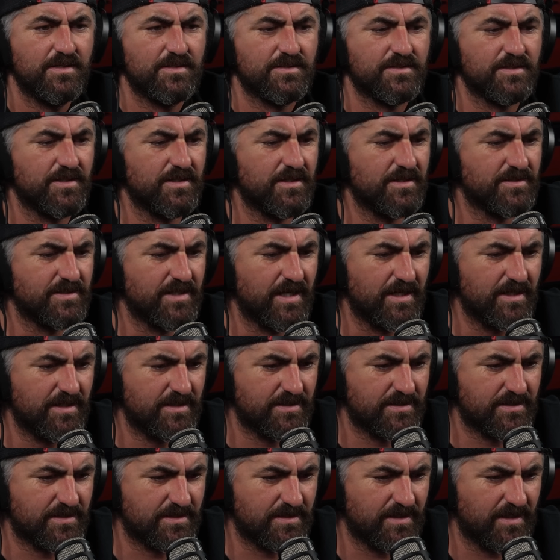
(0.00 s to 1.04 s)
So that
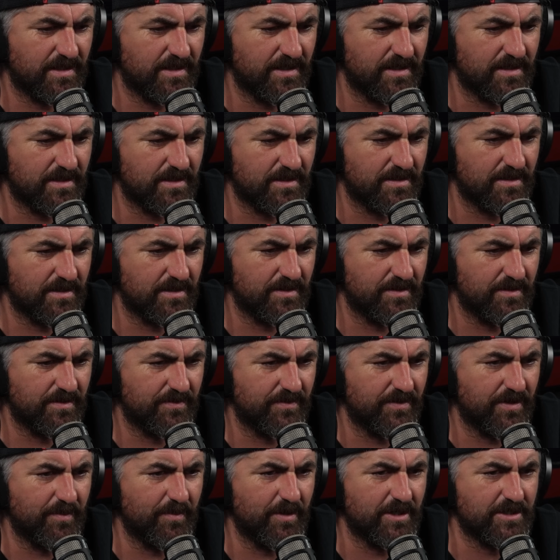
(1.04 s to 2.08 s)
is like,
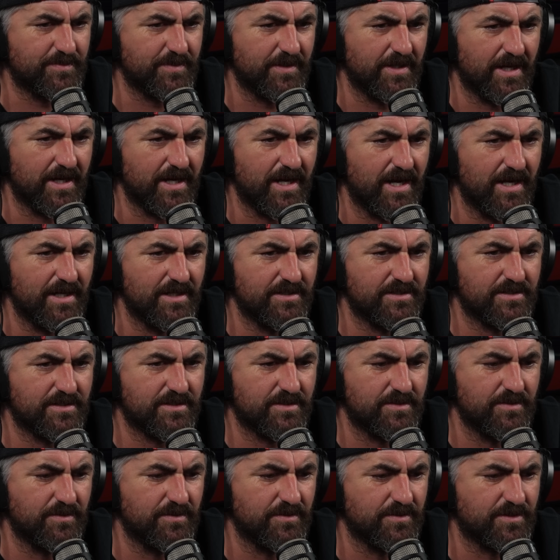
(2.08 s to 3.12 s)
they must be like high
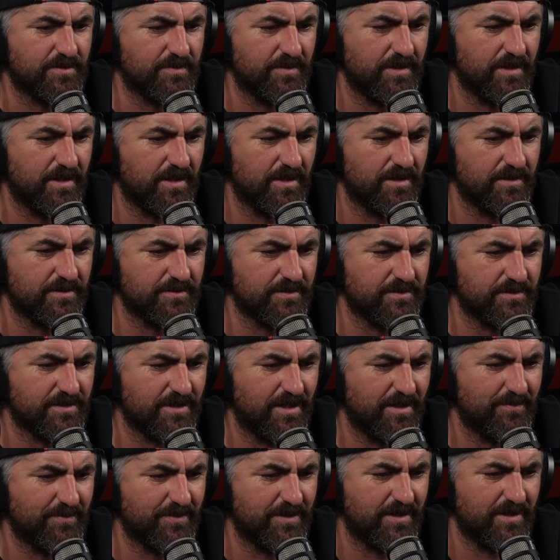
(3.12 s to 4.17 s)
school sweethearts or
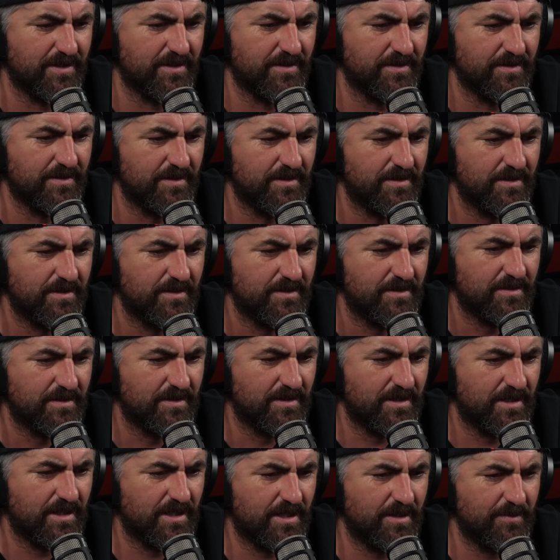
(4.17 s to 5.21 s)
something.
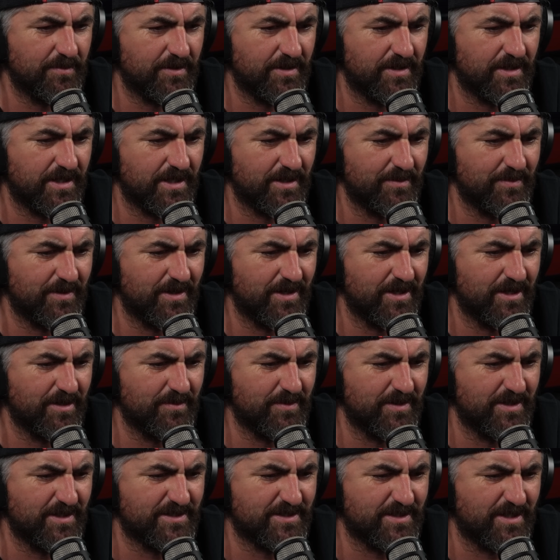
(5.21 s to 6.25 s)
I'm gonna get married,
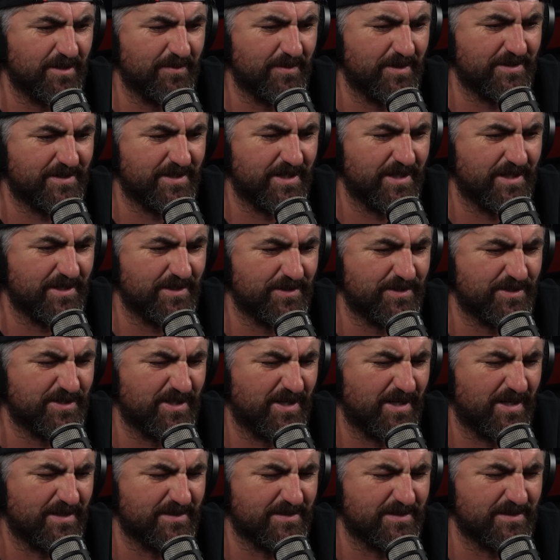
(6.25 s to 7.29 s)
but he's talking about taking
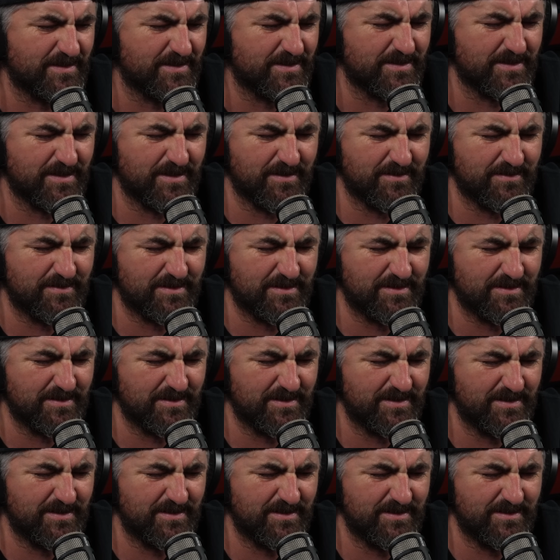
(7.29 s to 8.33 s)
shots and stuff. So
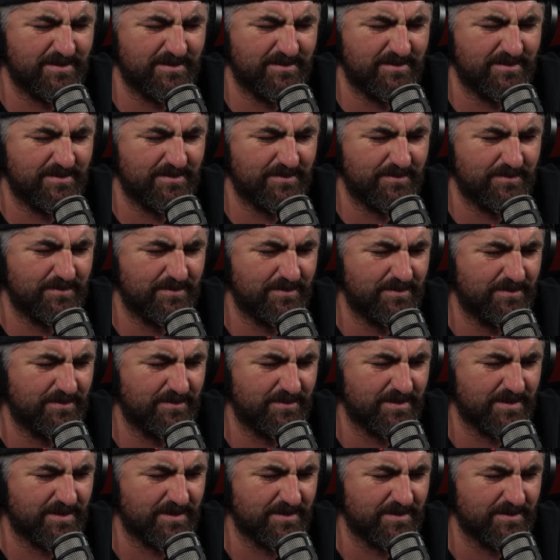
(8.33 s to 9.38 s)
I don't,
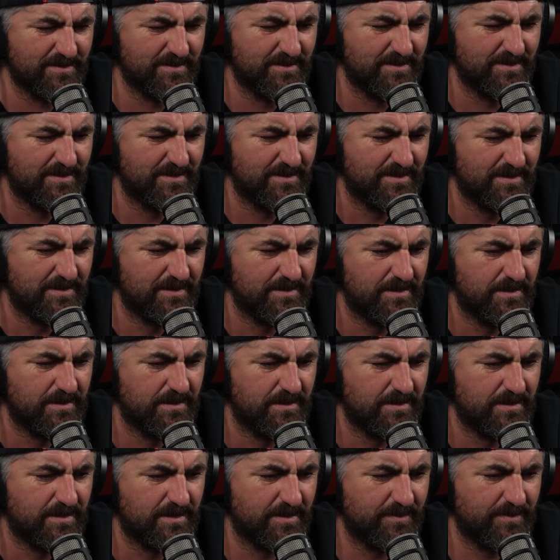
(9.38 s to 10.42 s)
hold on.
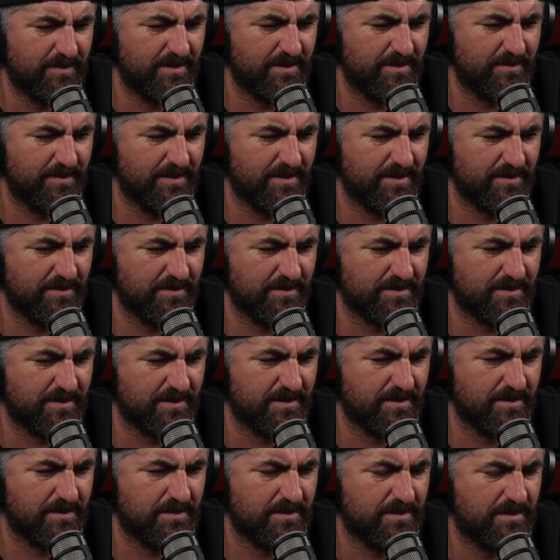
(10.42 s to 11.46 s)
Let me hear this
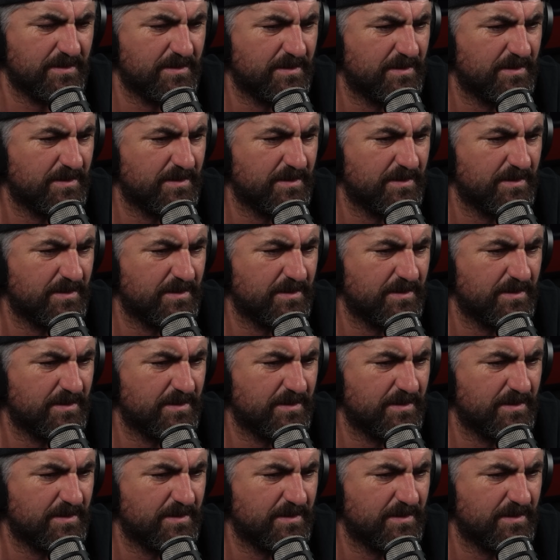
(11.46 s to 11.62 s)
again.